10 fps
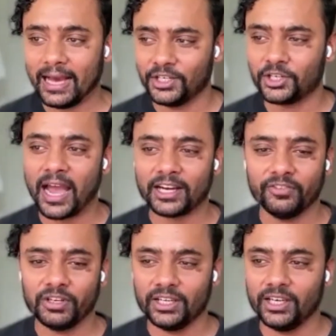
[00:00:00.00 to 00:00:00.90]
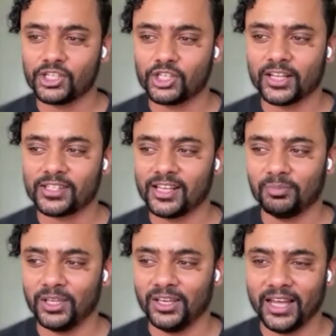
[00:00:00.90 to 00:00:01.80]
Interactivity is not
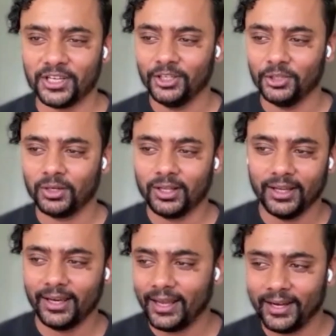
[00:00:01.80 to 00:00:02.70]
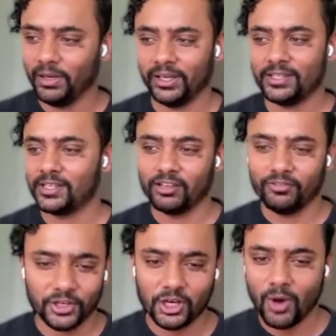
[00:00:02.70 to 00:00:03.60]
something that you click and because it's a
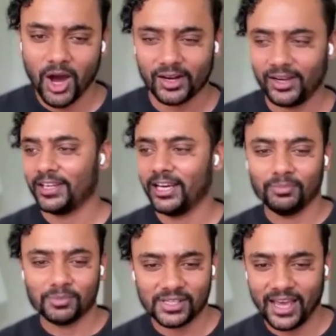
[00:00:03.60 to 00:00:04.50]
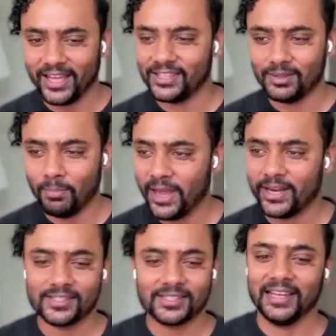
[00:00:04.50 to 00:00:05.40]
video model, it comes and
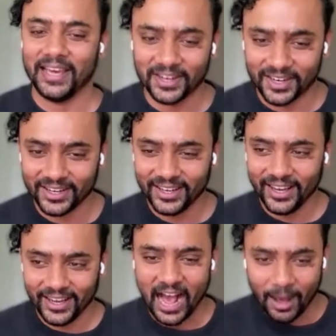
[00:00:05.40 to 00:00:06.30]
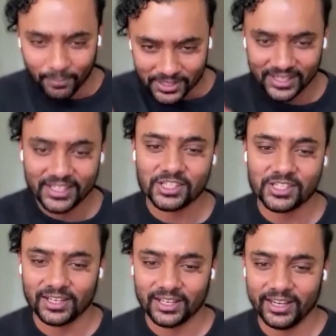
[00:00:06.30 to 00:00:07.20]
minutes later. It happens
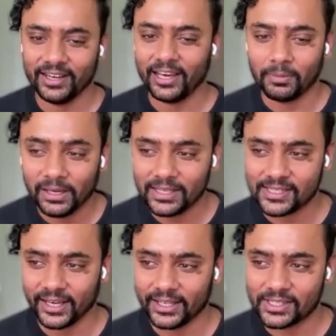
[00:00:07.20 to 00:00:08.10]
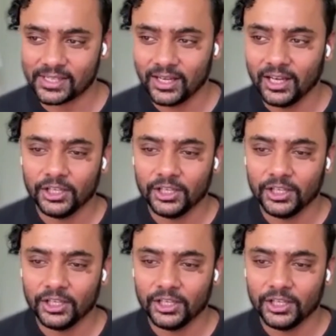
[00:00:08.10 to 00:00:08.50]
instantly in like milliseconds.